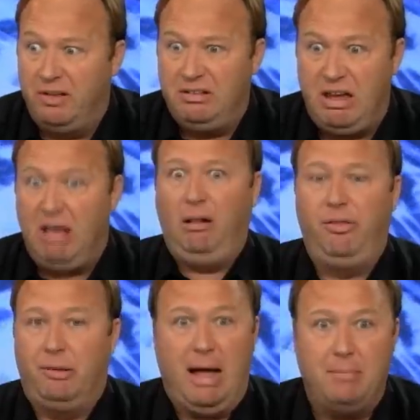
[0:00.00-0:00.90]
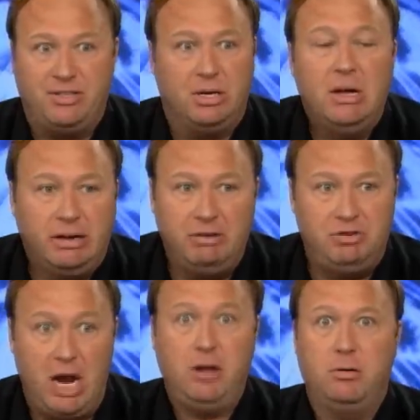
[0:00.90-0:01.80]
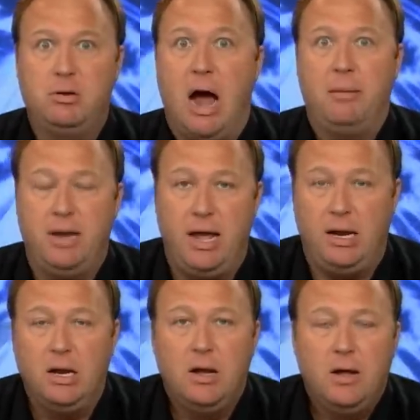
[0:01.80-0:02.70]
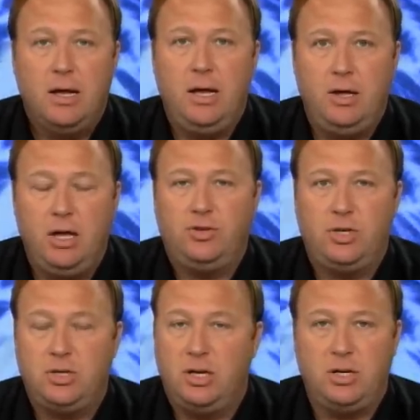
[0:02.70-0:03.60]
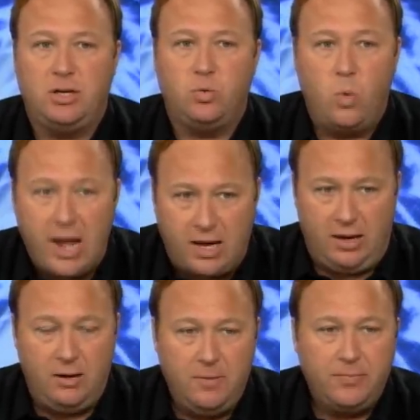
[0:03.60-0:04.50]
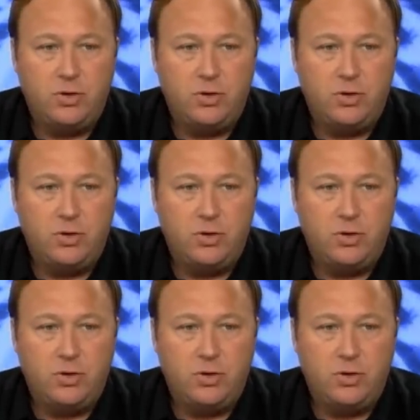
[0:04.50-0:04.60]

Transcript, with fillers: Well, then kill them. I must continue to dominate. It's just, it's, it's wicked.